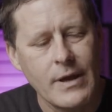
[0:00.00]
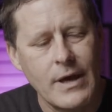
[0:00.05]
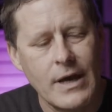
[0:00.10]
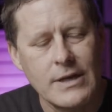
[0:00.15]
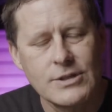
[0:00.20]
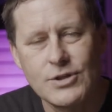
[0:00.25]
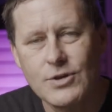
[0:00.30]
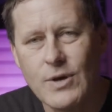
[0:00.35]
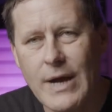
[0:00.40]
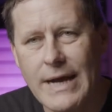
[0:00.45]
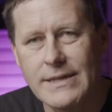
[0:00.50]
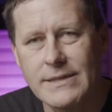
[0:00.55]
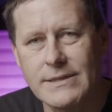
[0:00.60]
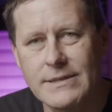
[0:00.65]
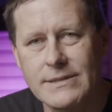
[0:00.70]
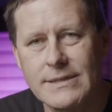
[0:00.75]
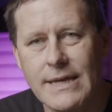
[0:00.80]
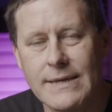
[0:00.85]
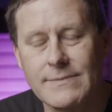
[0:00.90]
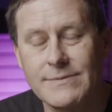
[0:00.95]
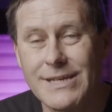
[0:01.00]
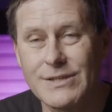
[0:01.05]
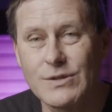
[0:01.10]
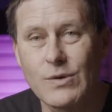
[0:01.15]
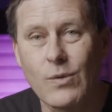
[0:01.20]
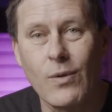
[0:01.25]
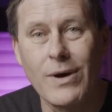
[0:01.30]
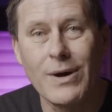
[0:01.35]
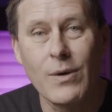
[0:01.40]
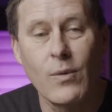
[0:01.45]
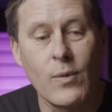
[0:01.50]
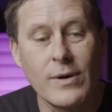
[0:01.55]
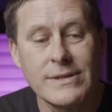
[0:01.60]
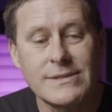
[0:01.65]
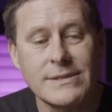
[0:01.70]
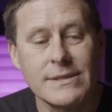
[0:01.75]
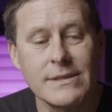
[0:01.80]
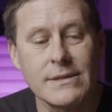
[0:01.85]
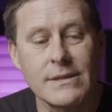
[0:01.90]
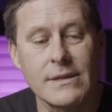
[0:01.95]
attracted to the same sex?
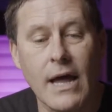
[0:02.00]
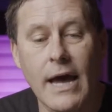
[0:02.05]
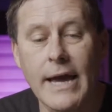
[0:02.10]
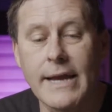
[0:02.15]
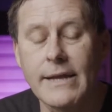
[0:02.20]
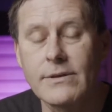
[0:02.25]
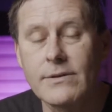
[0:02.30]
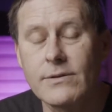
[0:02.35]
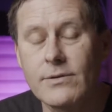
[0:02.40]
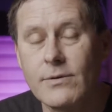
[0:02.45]
What's it like